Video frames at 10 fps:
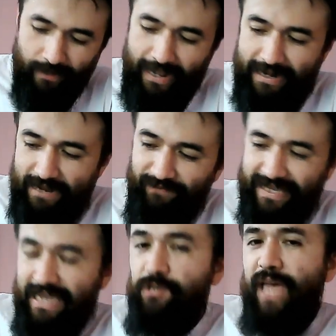And if
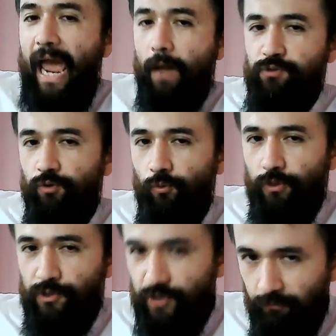he is
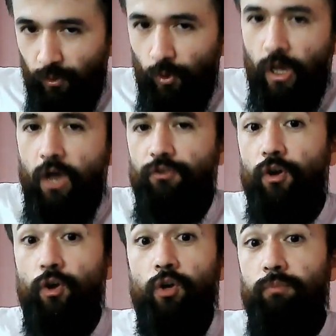absolutely simple,
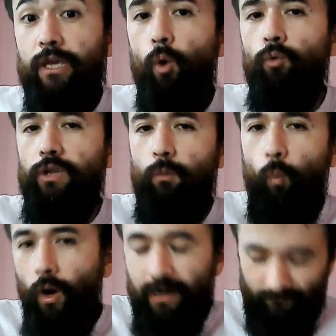there could be only
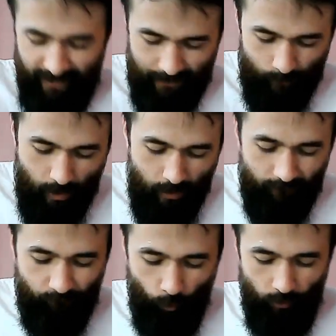one of him.
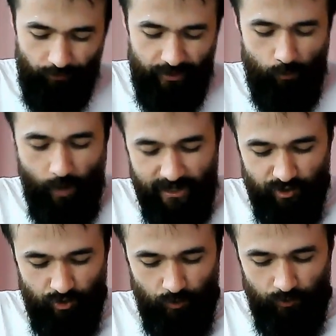For the way
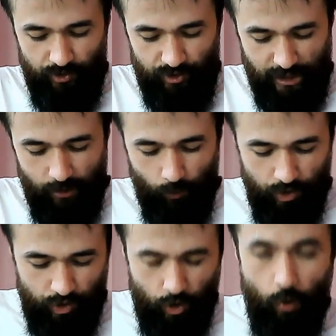to
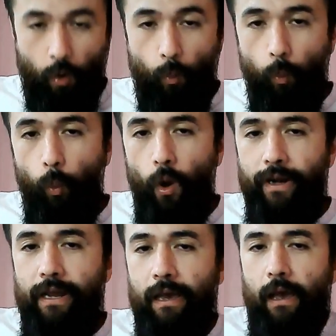distinguish one